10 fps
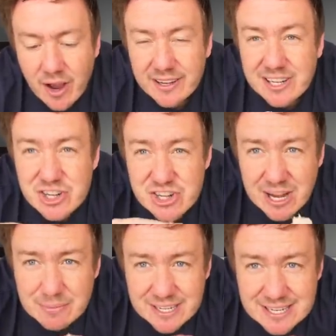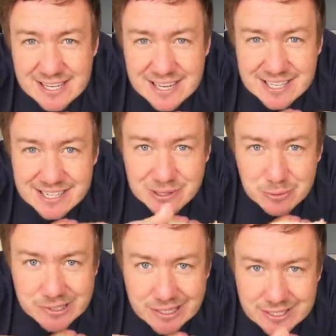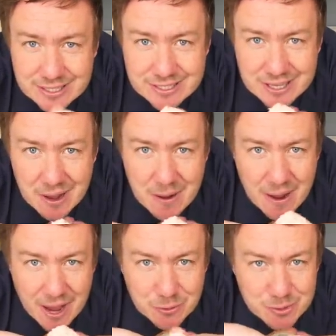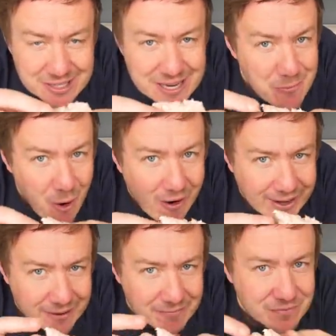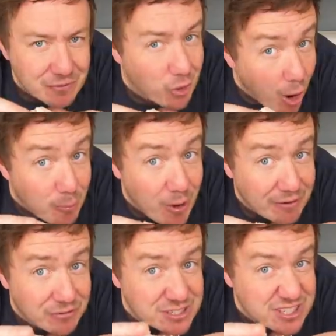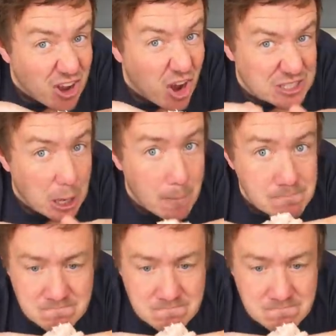I'm gonna shape these into little discs, and you'll see why for our breakfast starter.